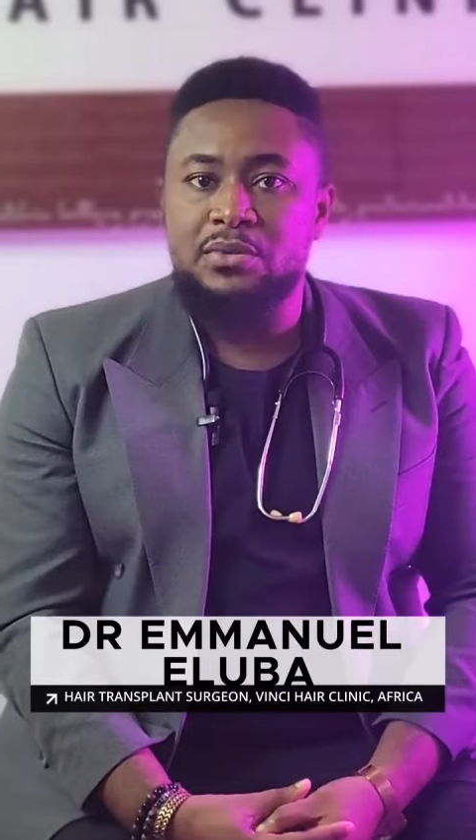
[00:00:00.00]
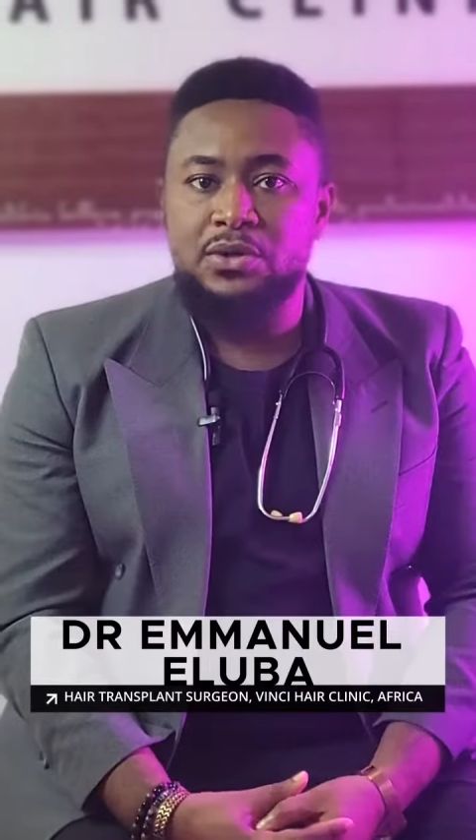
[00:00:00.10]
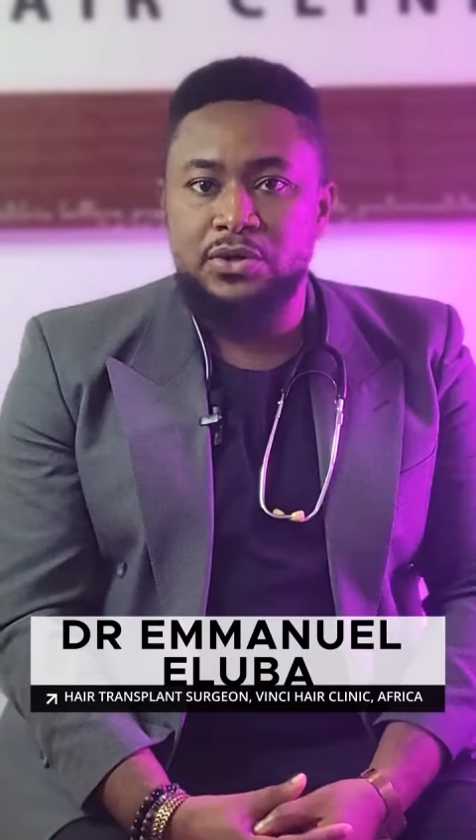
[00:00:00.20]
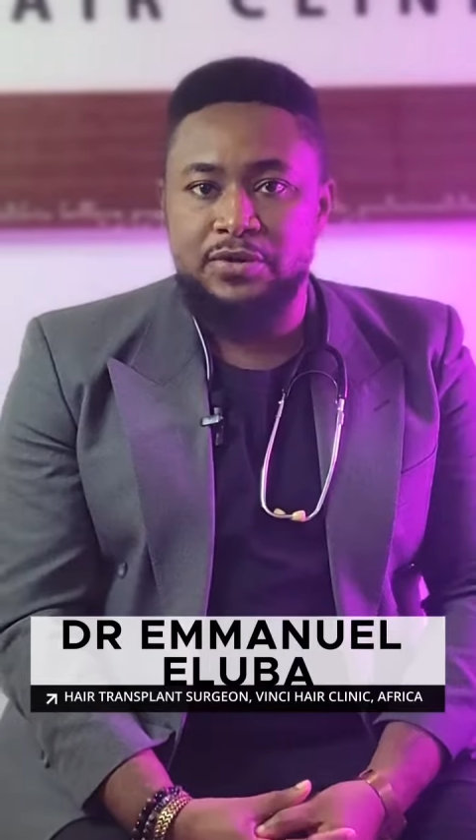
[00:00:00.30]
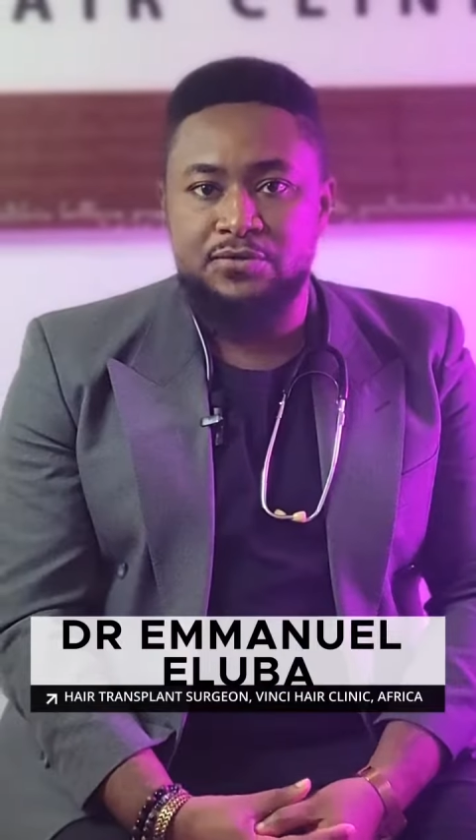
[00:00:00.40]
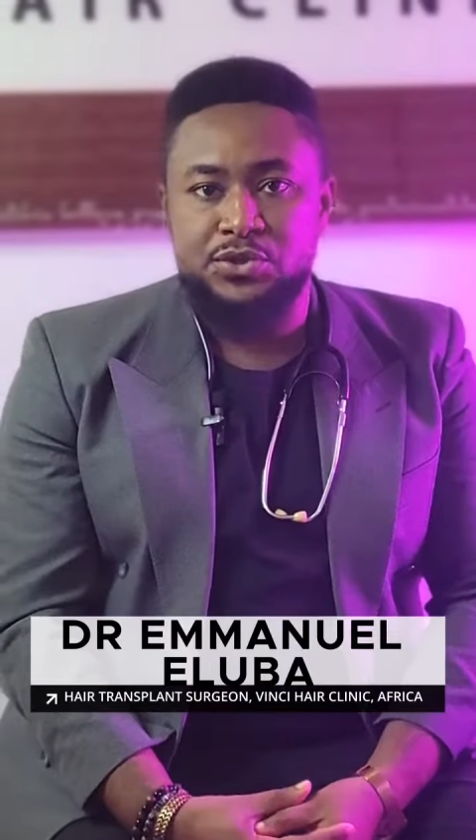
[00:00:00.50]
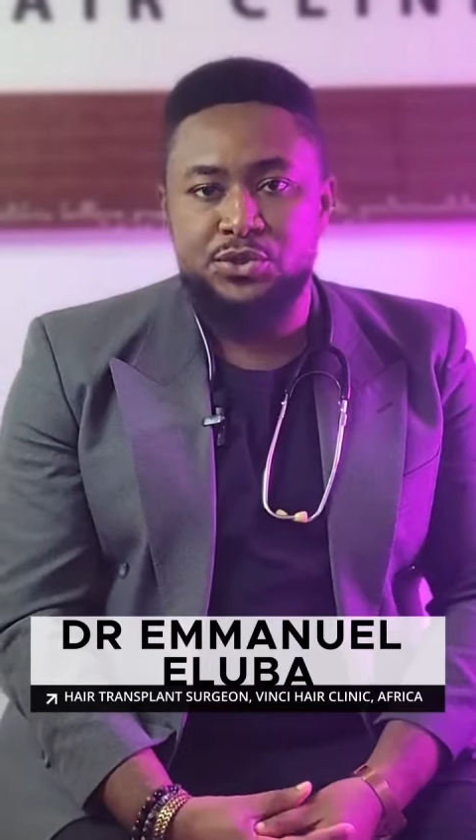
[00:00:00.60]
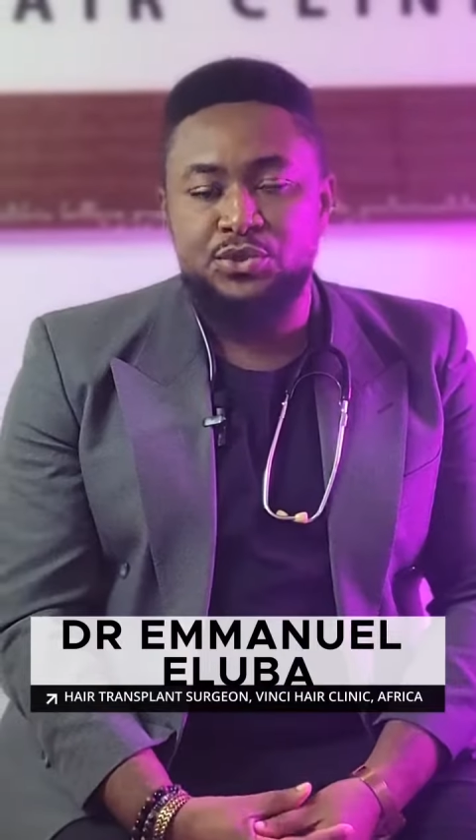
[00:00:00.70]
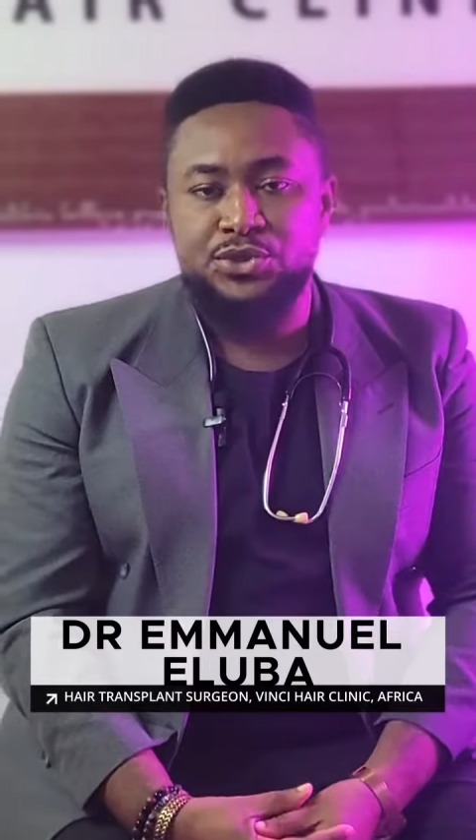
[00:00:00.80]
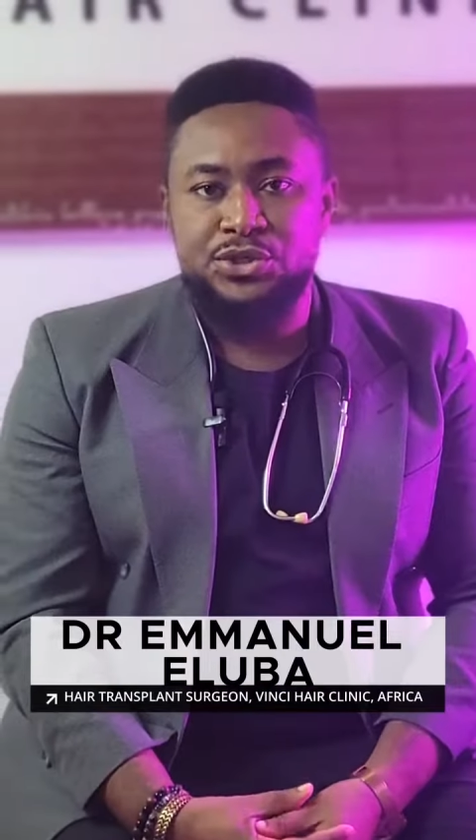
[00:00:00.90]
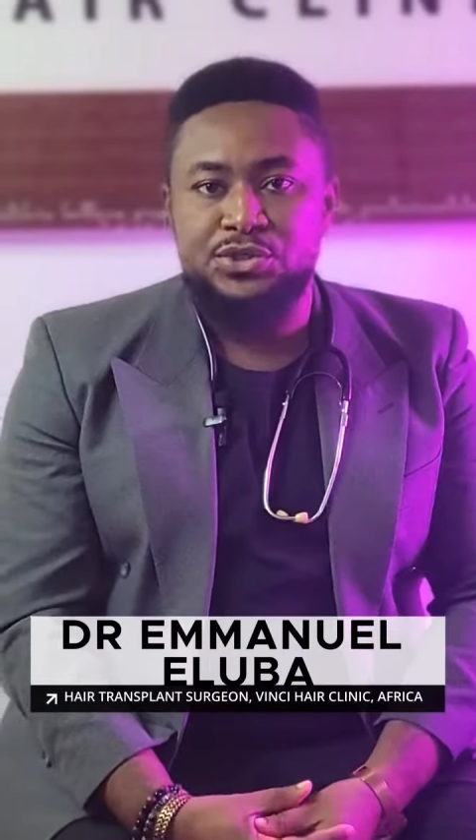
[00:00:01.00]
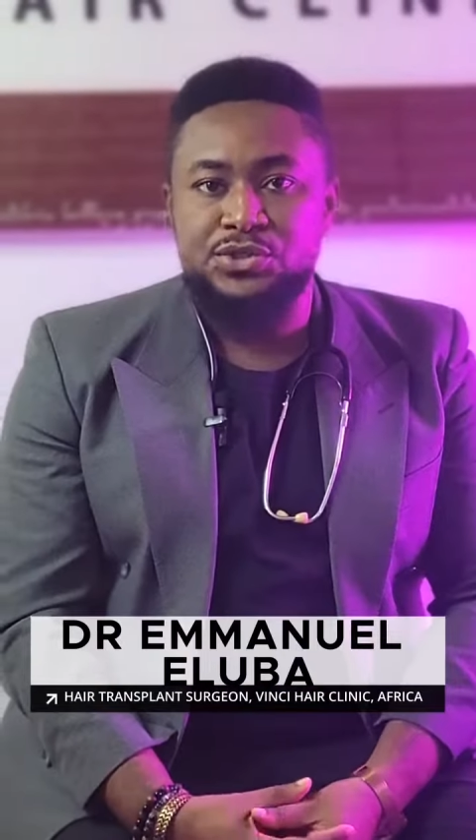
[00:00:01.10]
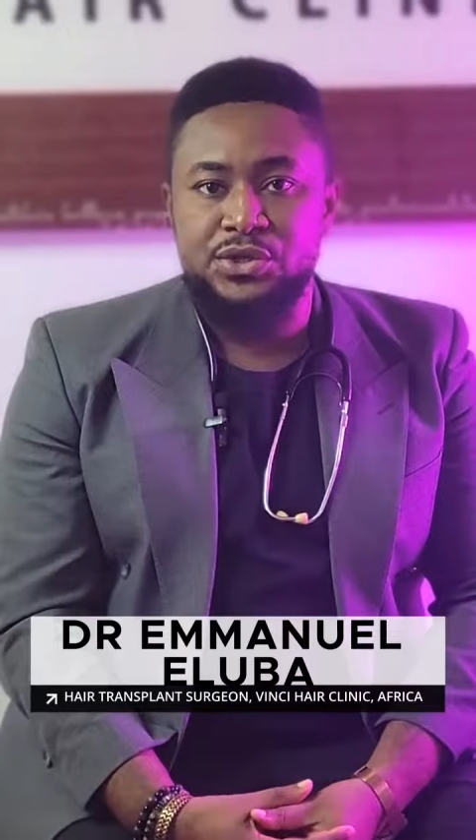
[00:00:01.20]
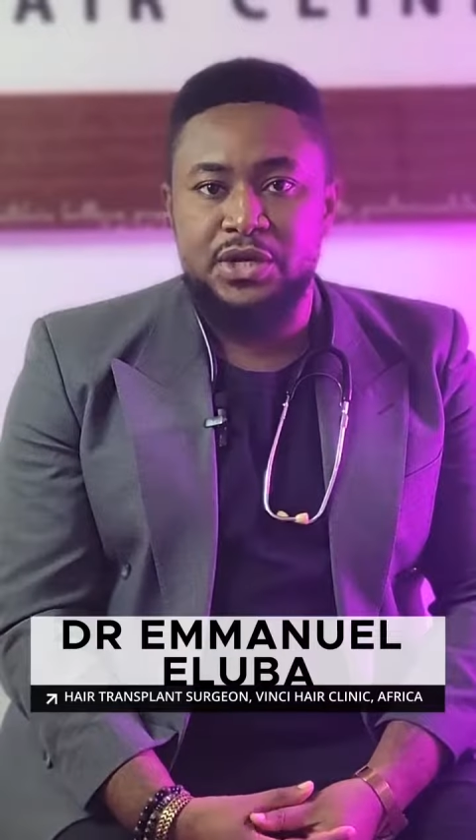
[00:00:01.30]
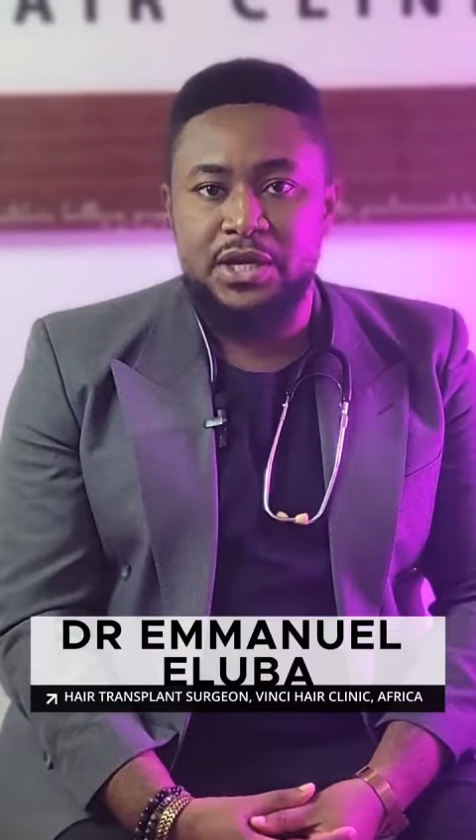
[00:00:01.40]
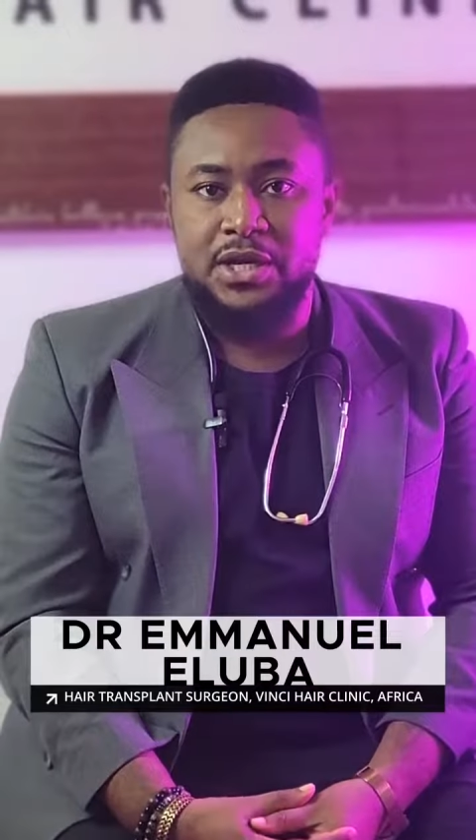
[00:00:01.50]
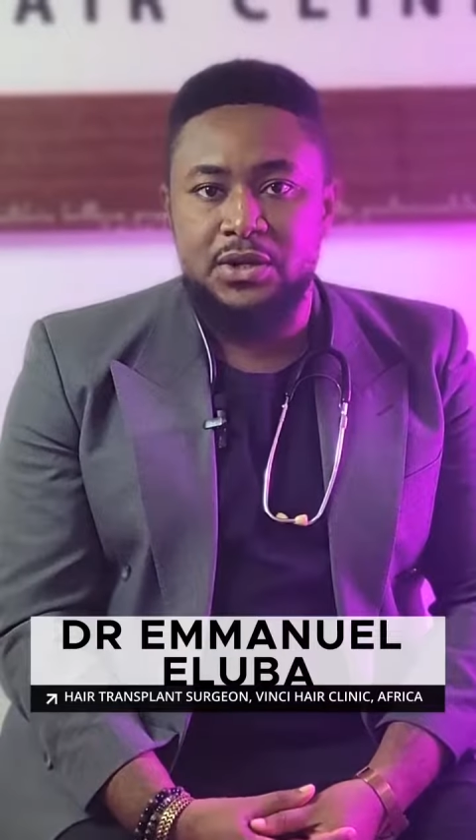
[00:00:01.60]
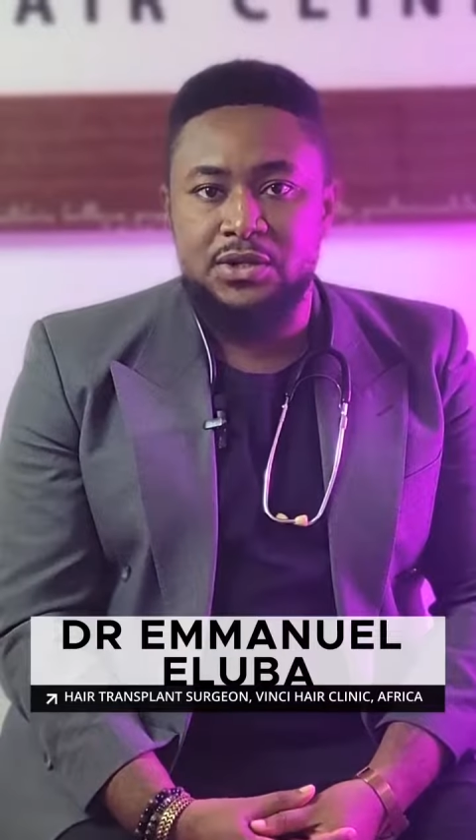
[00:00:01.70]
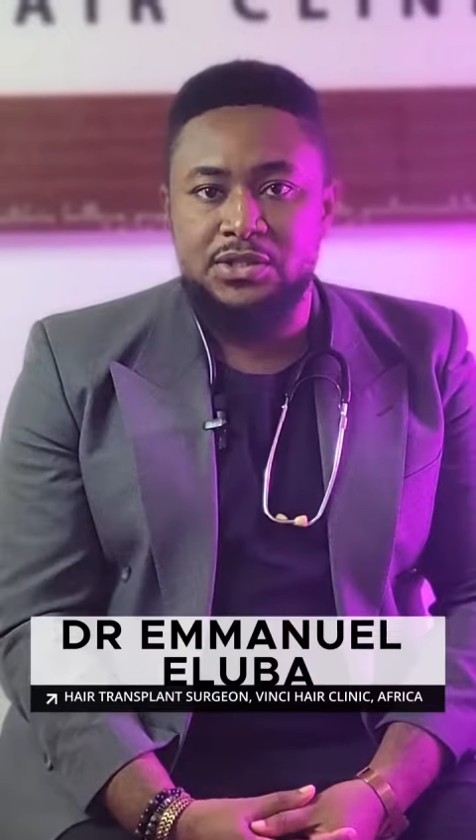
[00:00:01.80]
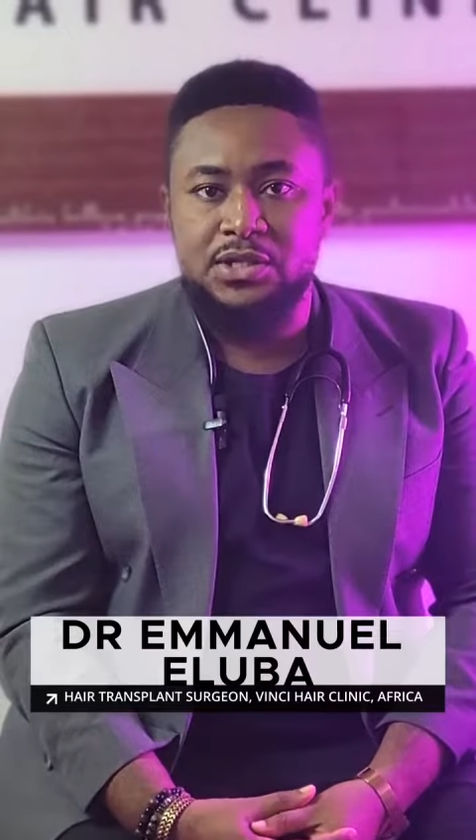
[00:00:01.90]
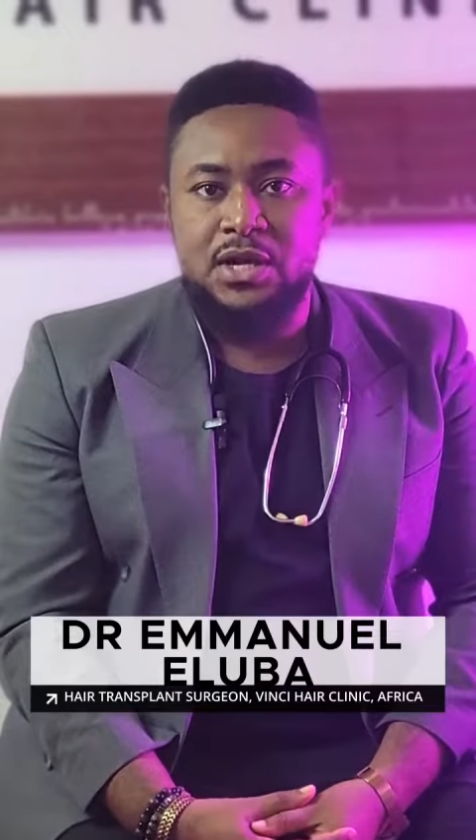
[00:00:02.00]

looking for solutions to your hair loss.